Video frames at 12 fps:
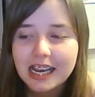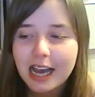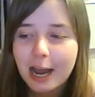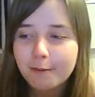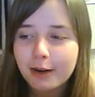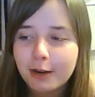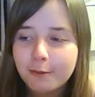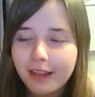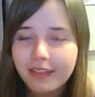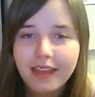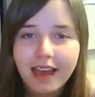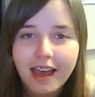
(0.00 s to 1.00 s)
And when I
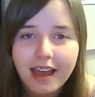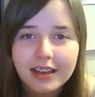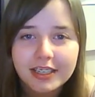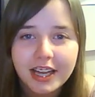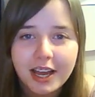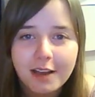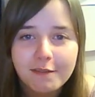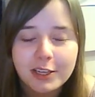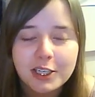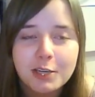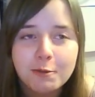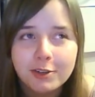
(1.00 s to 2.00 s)
went there and
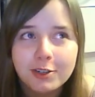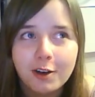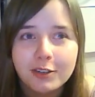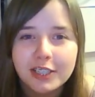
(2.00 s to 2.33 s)
she walked off,